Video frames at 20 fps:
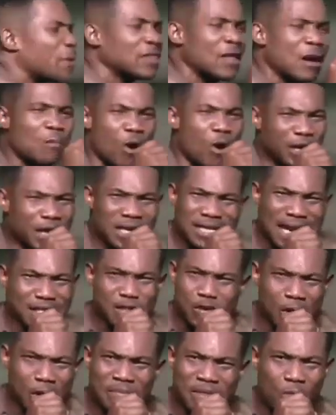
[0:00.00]
the morning, there's
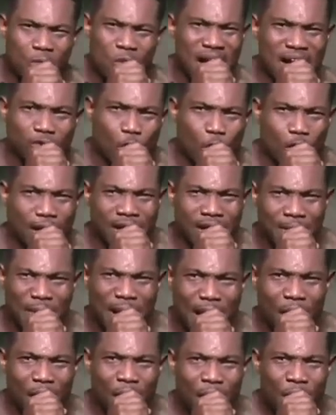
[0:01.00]
something we are talking
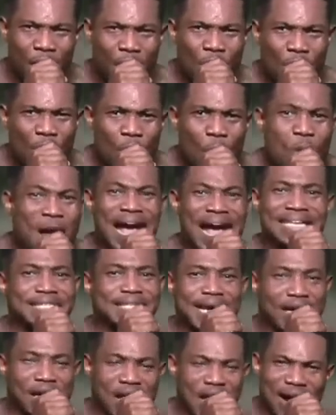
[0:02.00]
about. We are
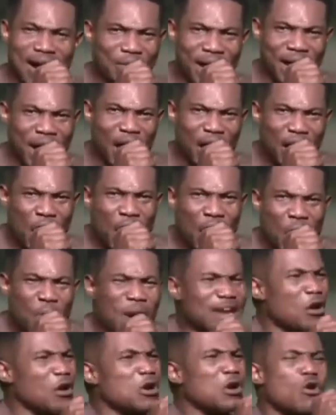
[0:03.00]
declaring.
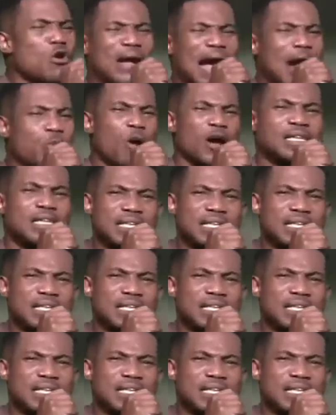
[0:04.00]
We don't look at what the